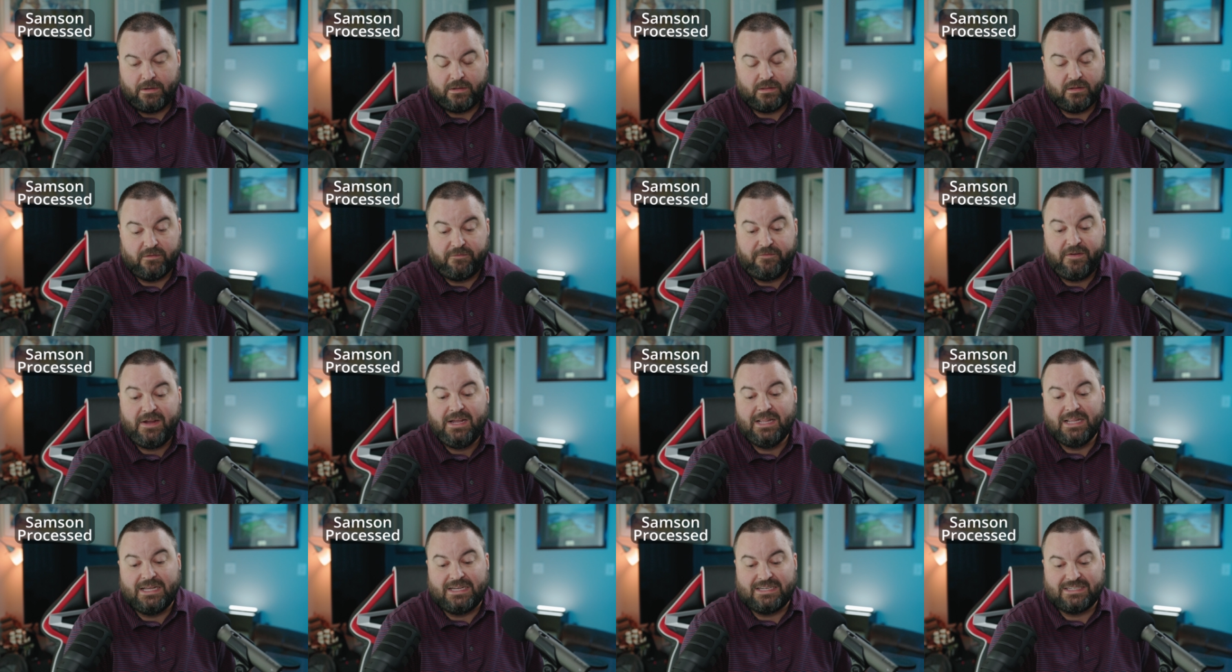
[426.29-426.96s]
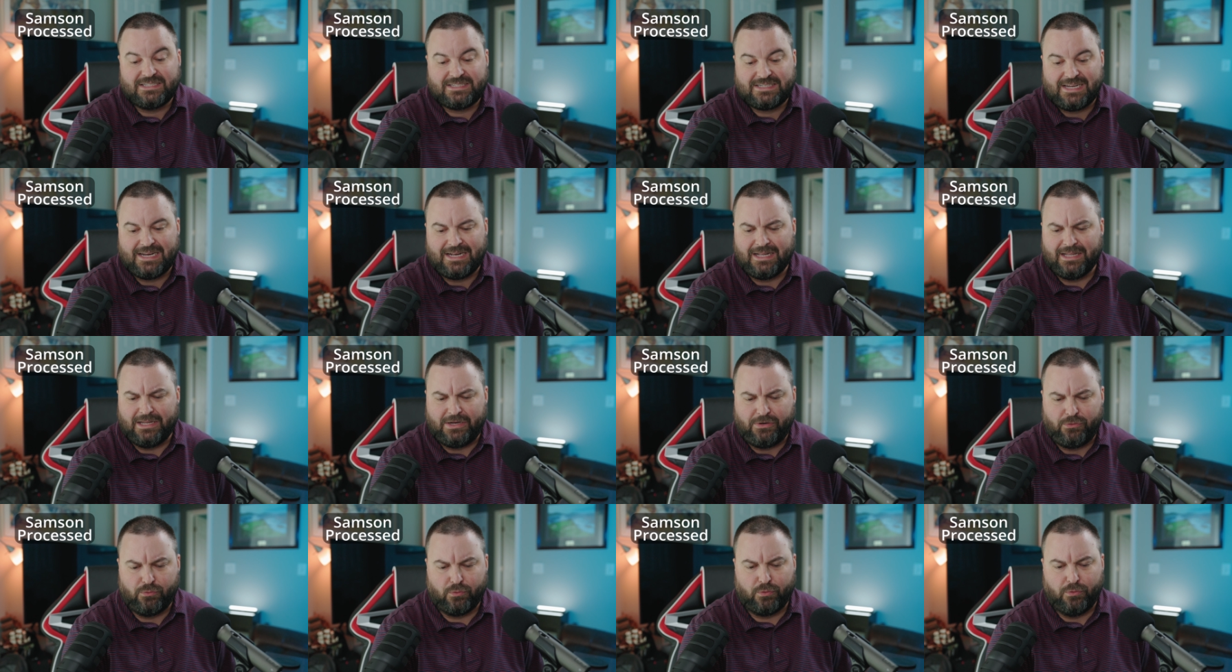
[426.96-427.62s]
The feeling
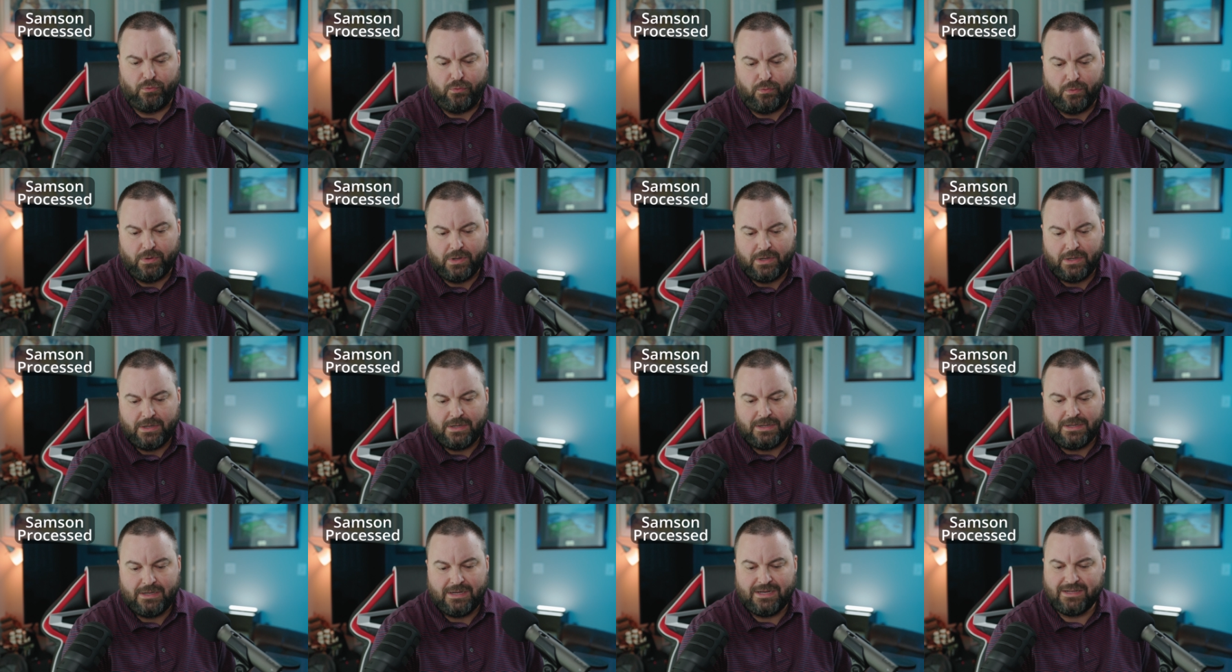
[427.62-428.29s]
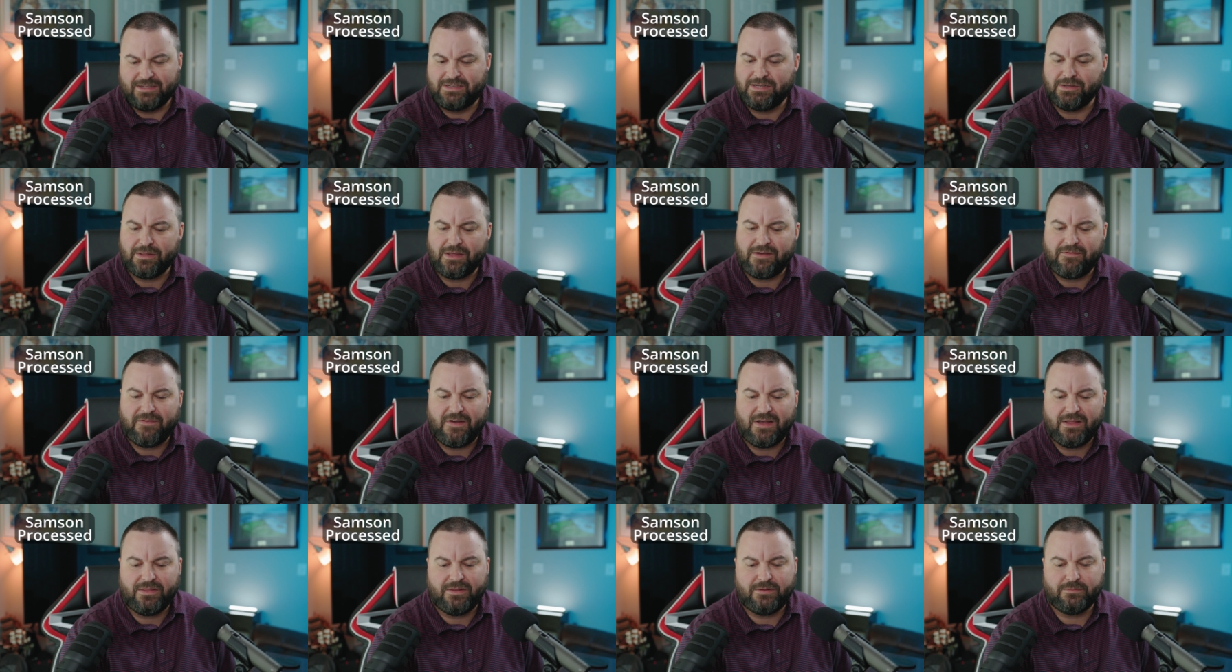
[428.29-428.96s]
steadily grew, until they
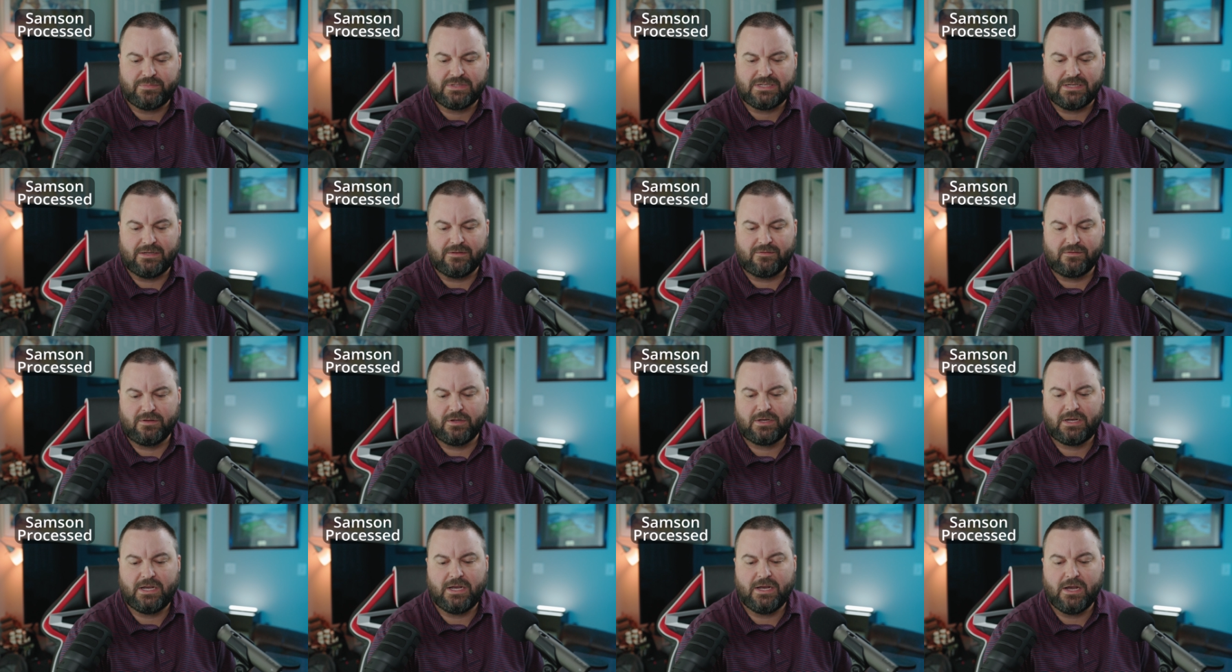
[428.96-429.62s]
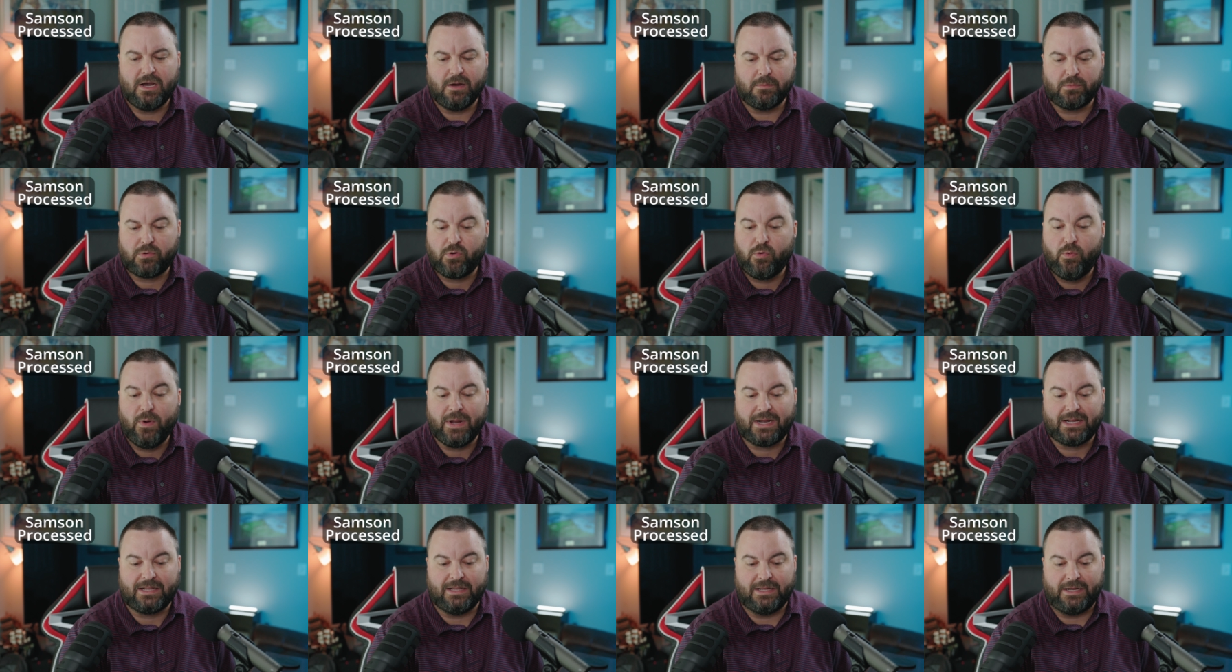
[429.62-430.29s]
found themselves looking up
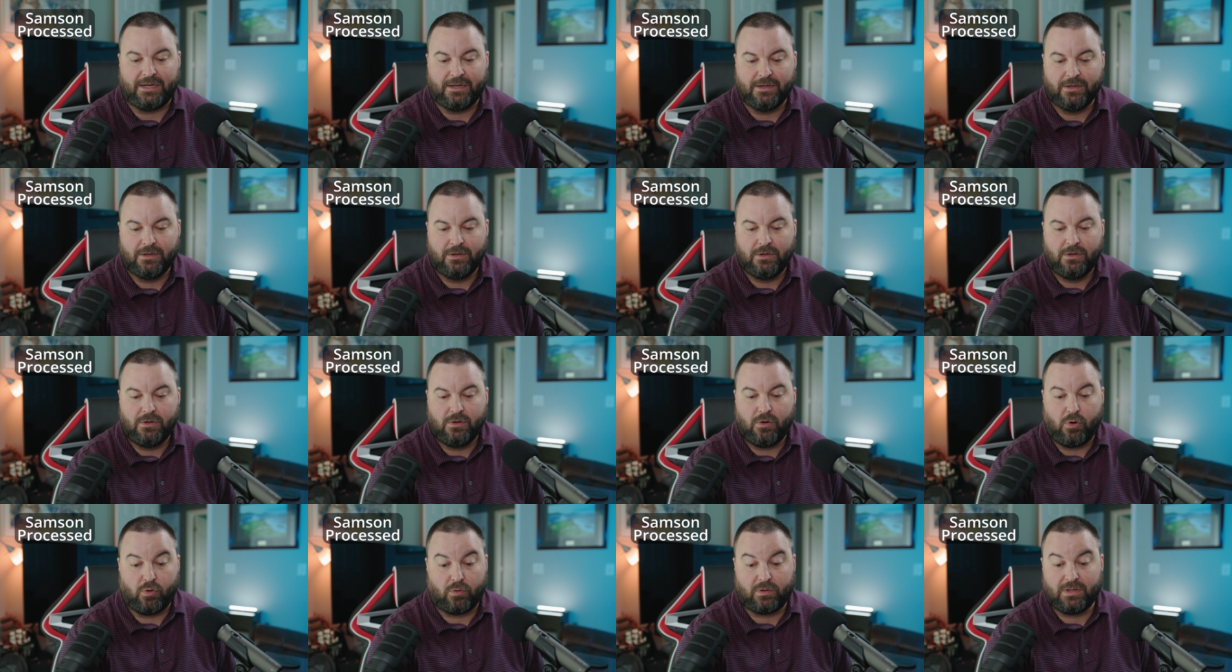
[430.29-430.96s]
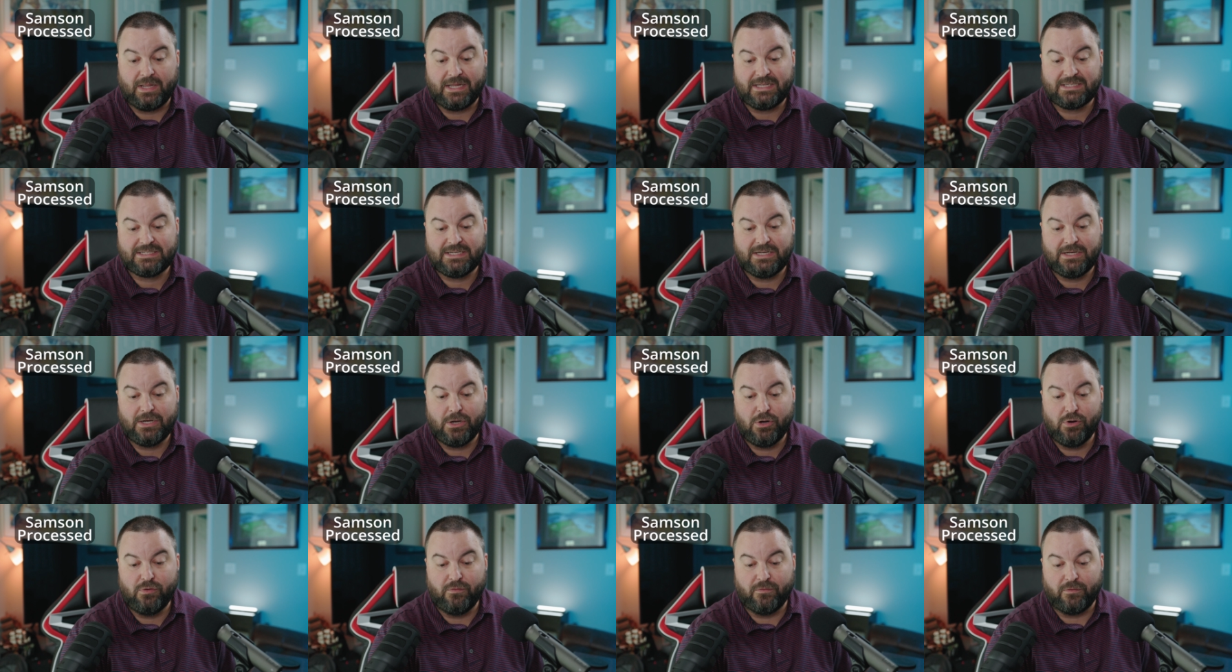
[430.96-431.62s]
quickly or
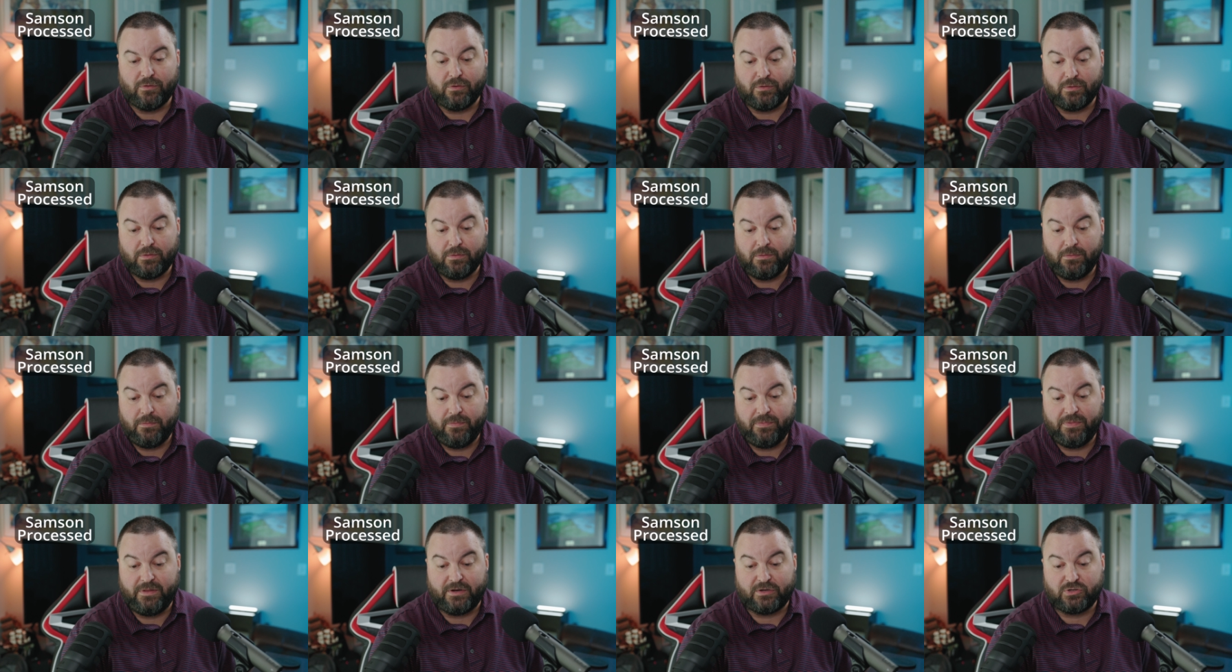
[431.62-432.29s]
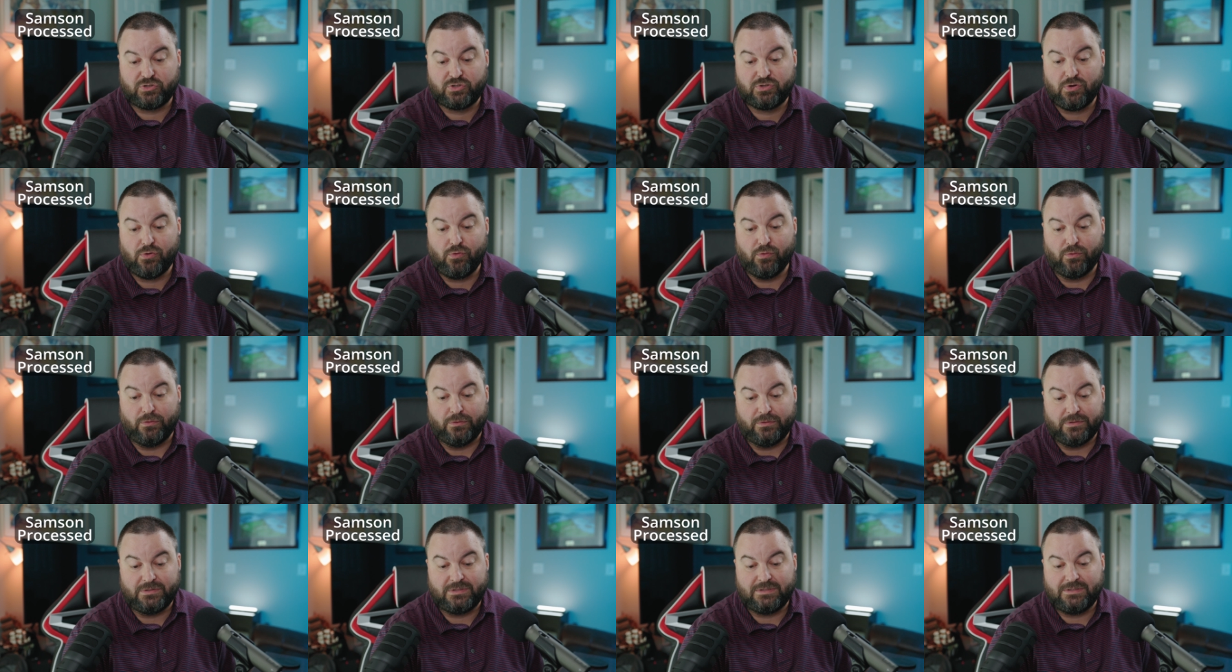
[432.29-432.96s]
glancing over their
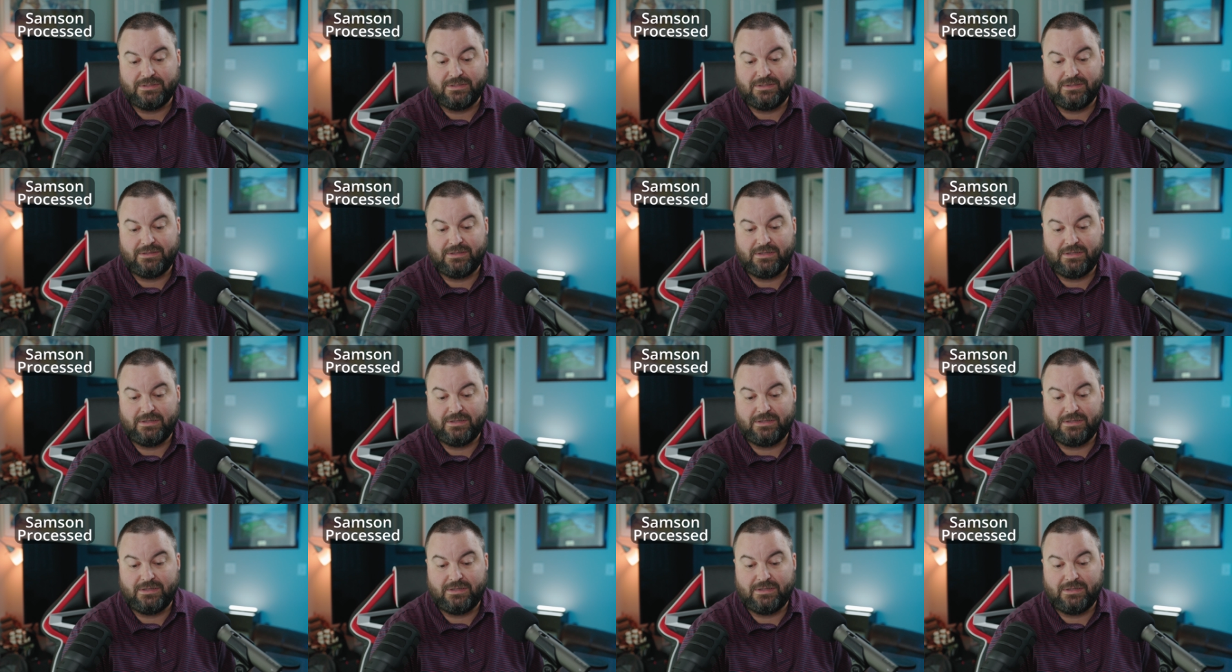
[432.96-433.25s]
shoulders